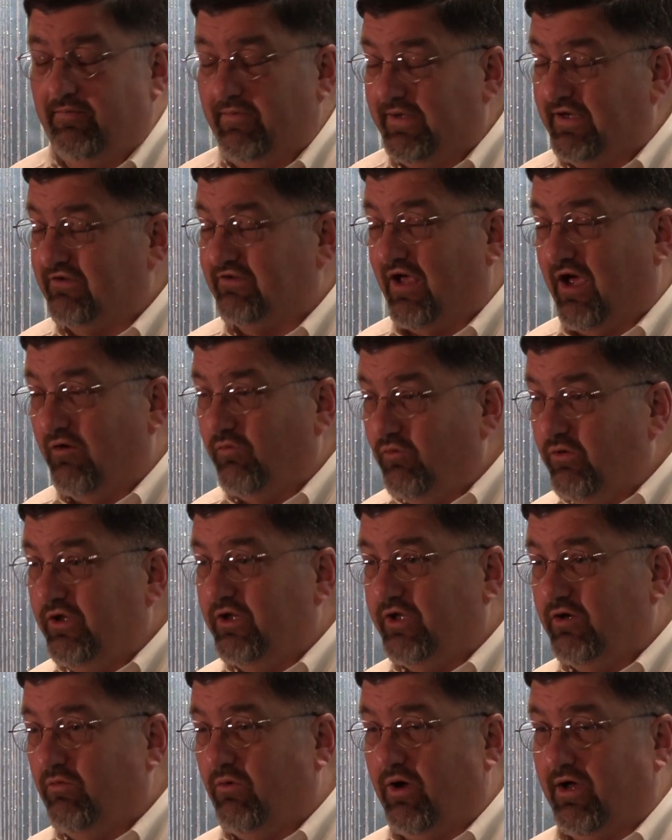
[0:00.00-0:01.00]
because I
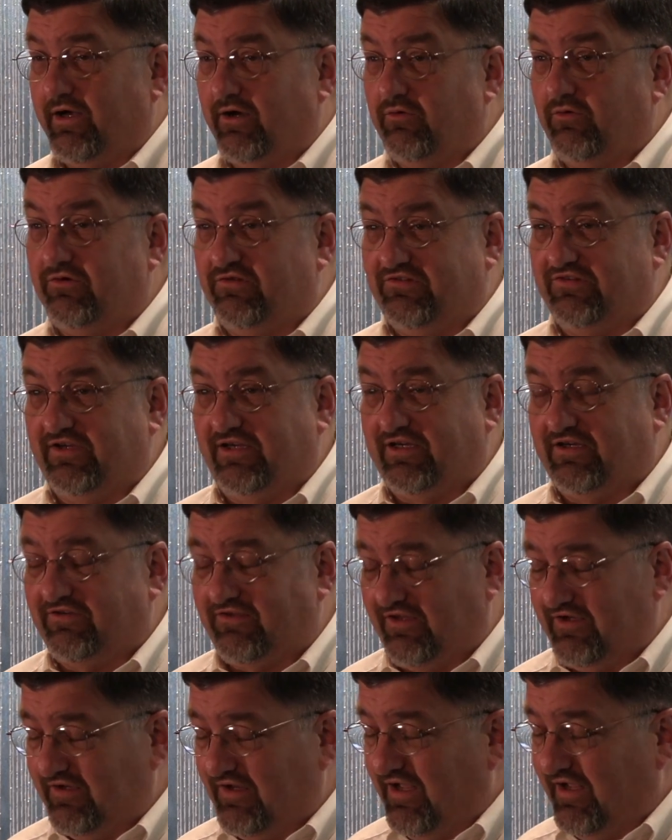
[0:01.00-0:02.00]
really want a receipt,
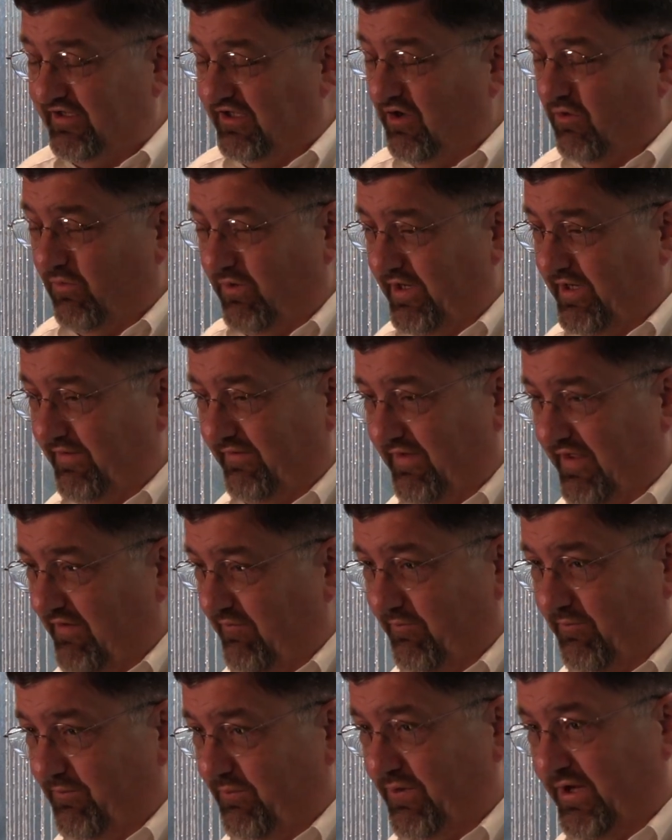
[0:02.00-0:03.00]
because I don't want
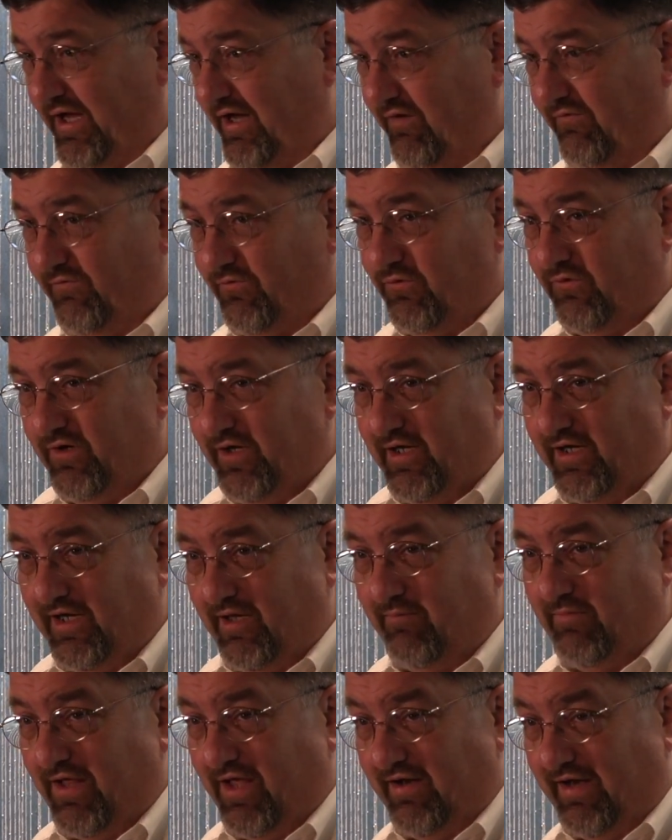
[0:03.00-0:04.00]
to pay for a night
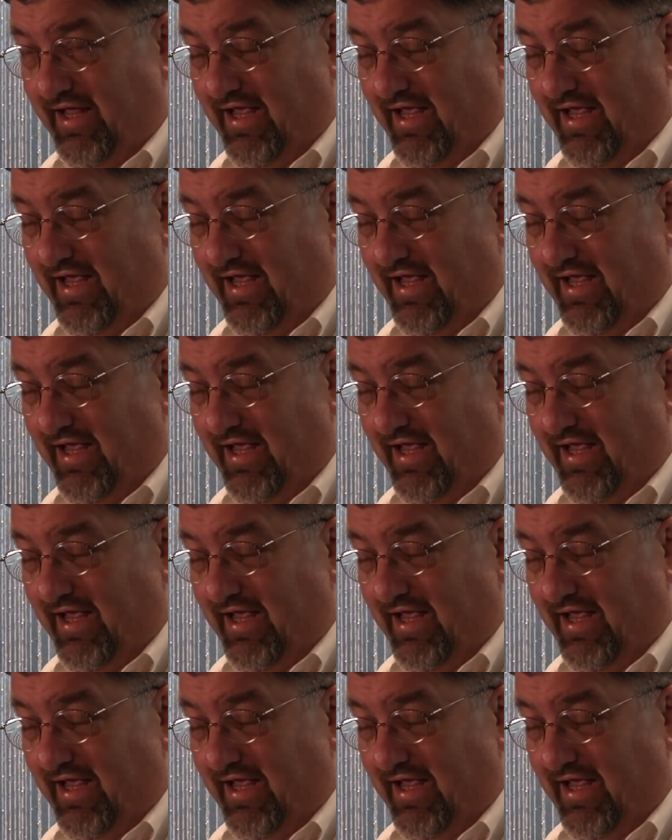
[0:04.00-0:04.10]
I'm not